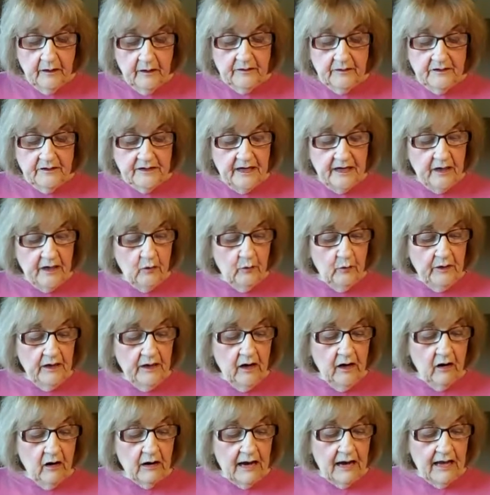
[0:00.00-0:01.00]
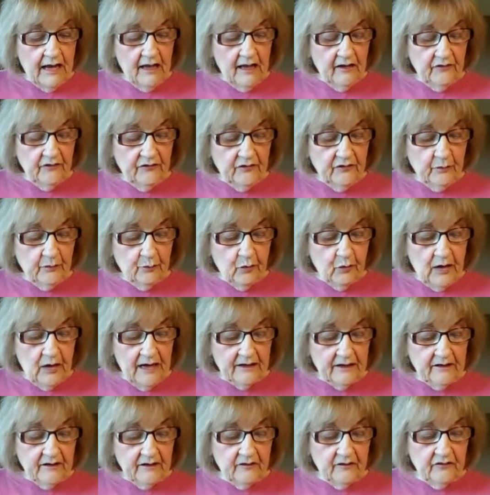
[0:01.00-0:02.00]
Today we are asked to
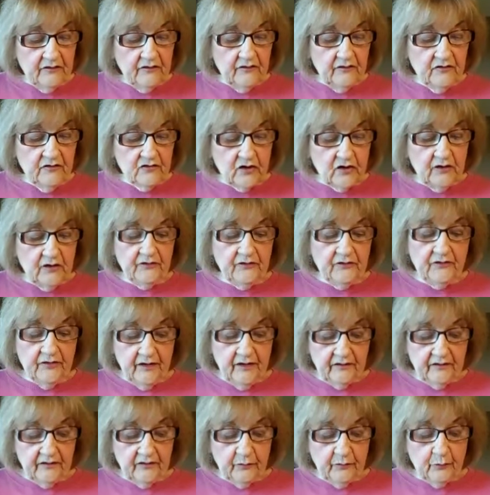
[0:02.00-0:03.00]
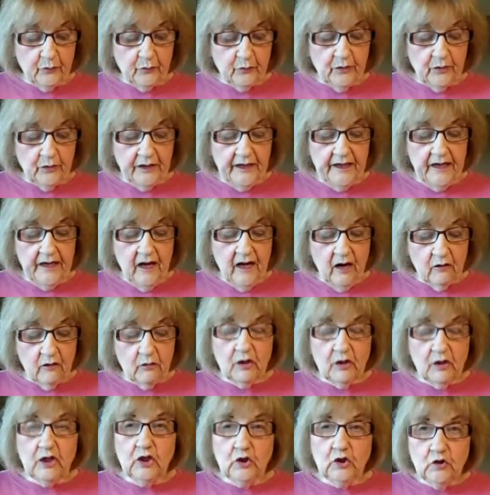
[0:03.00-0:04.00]
practice just this, bringing
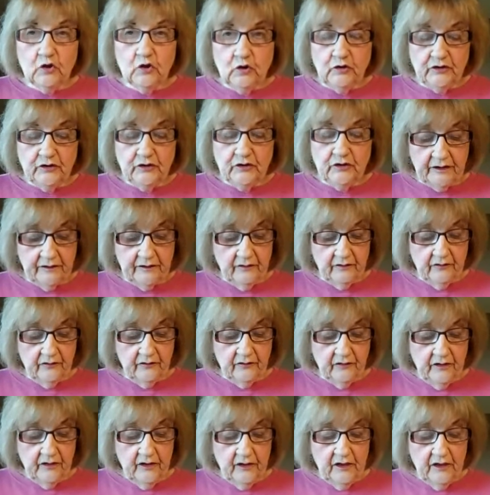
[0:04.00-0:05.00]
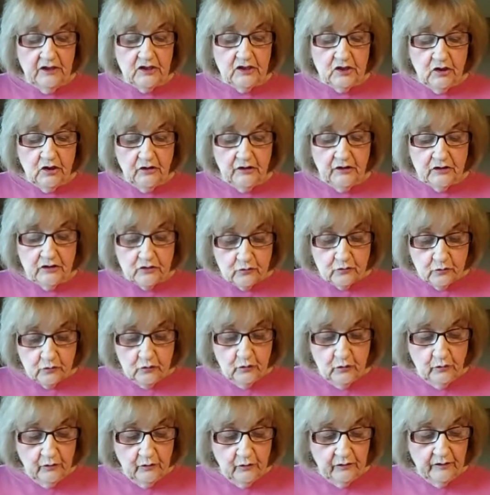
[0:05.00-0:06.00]
our illusions to the
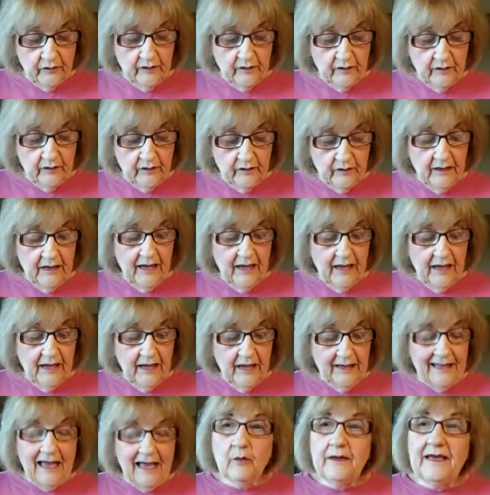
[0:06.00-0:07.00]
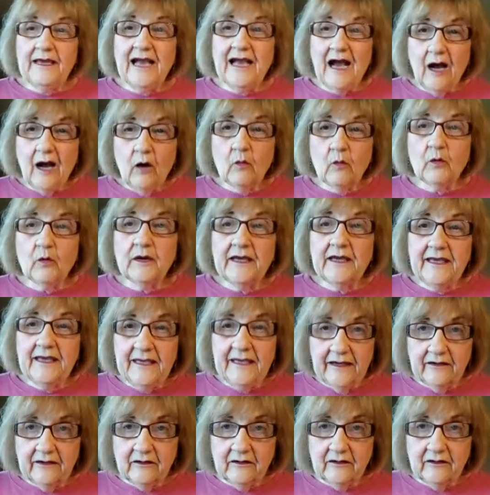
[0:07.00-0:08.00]
truth, allowing our
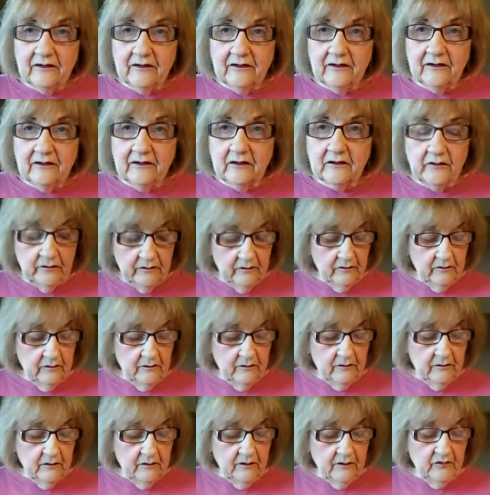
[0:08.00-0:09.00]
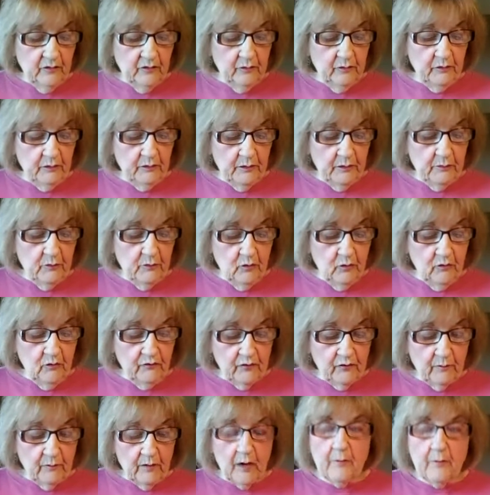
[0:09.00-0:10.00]
guilt to be removed
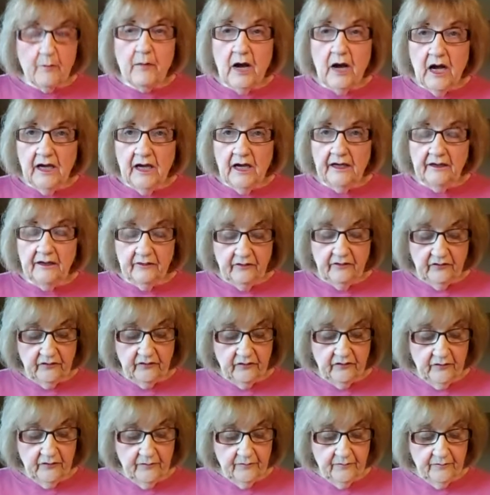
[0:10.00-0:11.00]
from our minds.